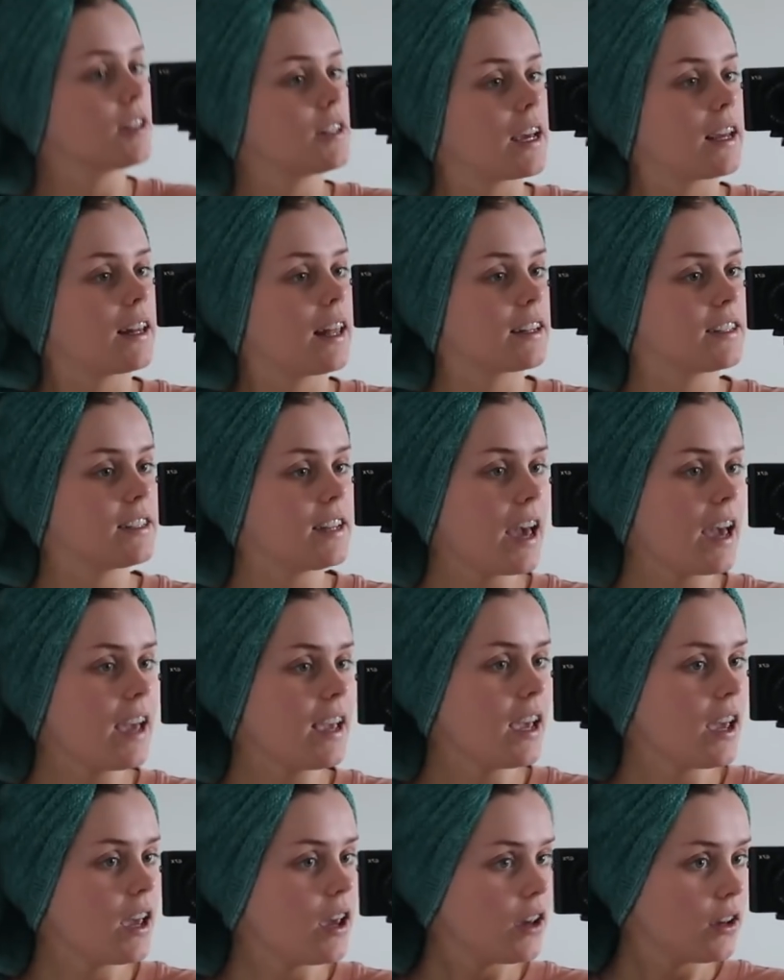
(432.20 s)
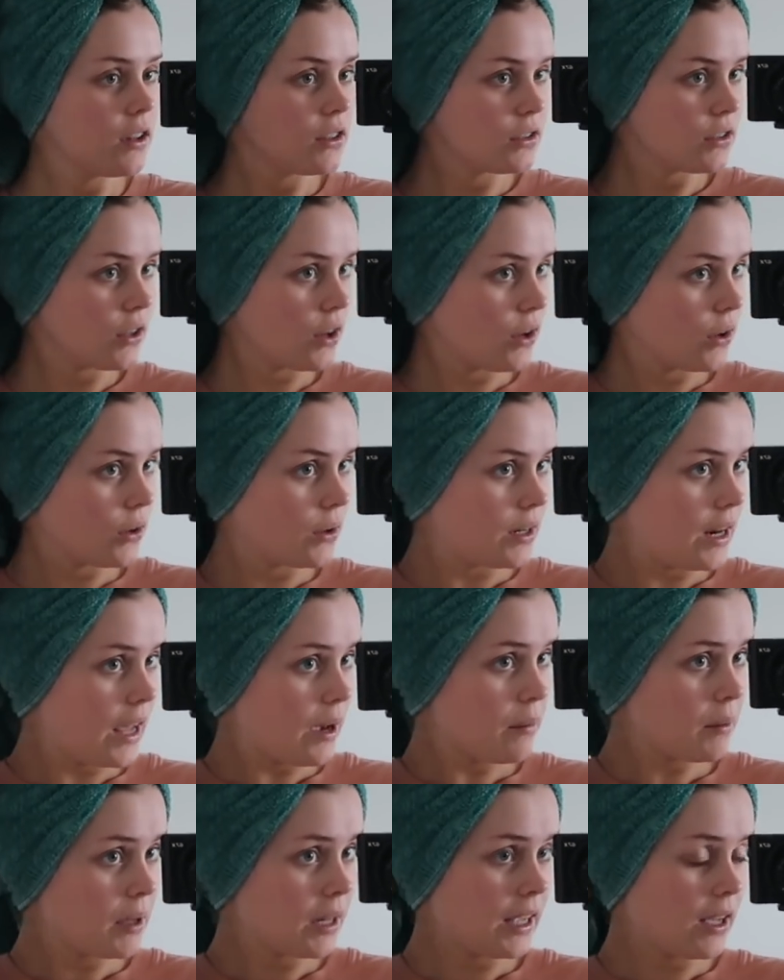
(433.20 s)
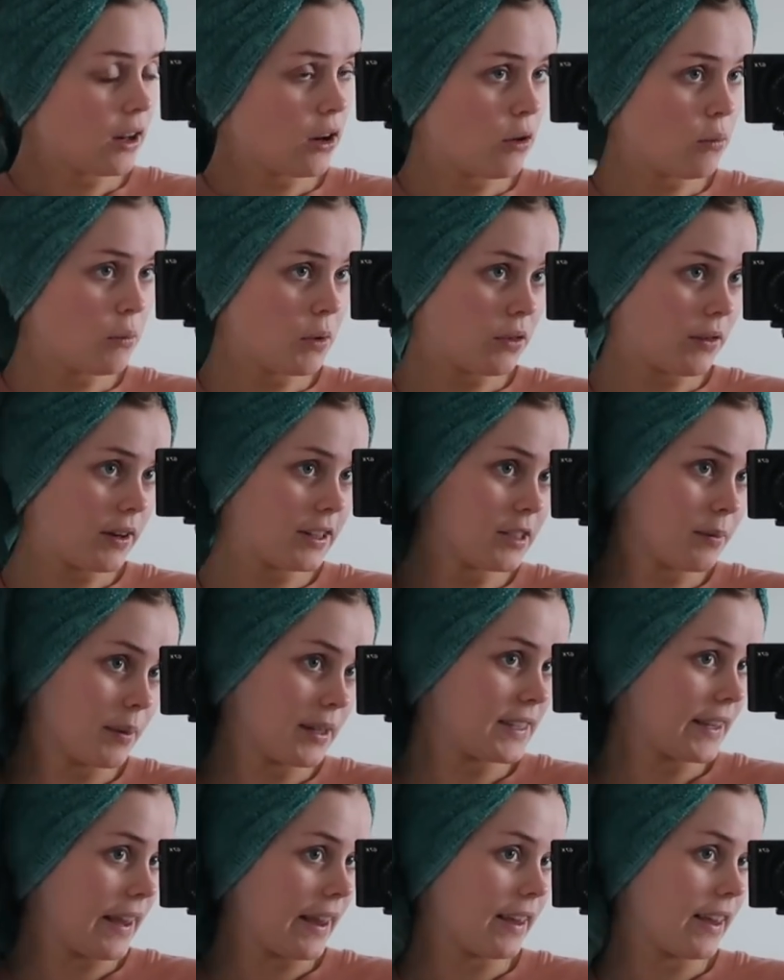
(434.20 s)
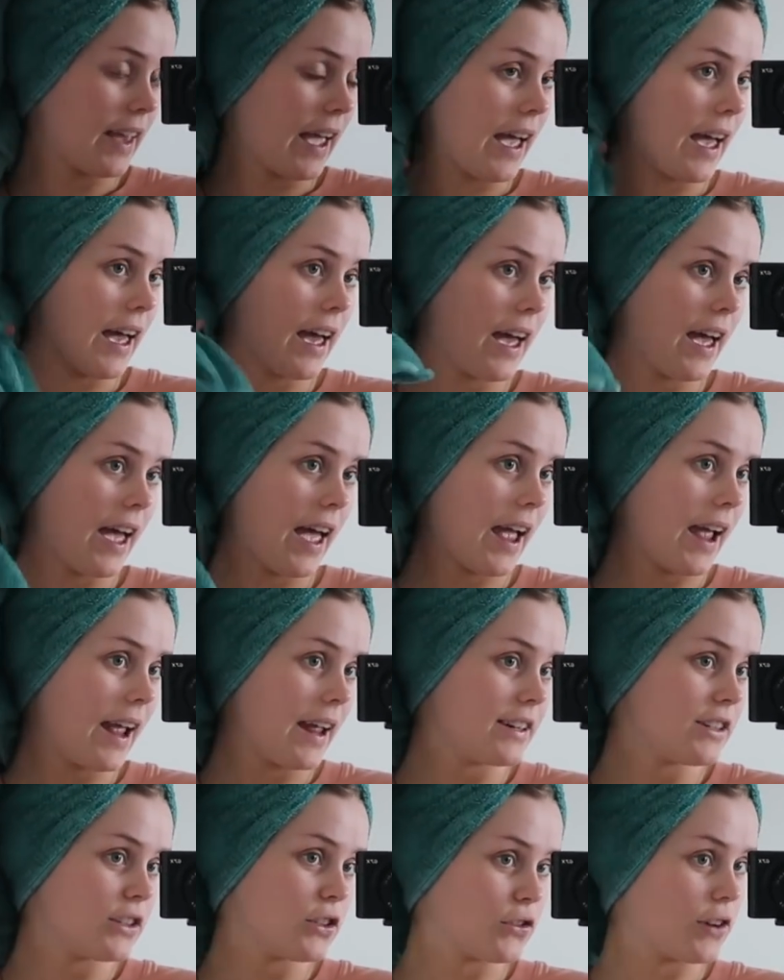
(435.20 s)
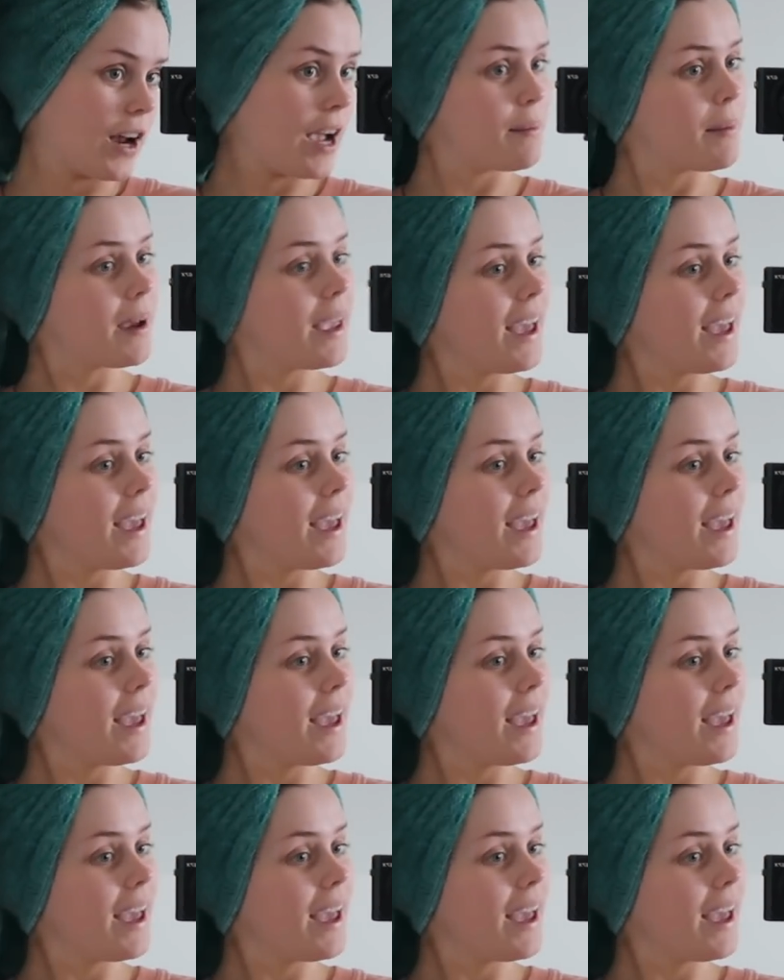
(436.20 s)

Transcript: a day like today. So now I'm gonna get on with the rest of my skincare and dry my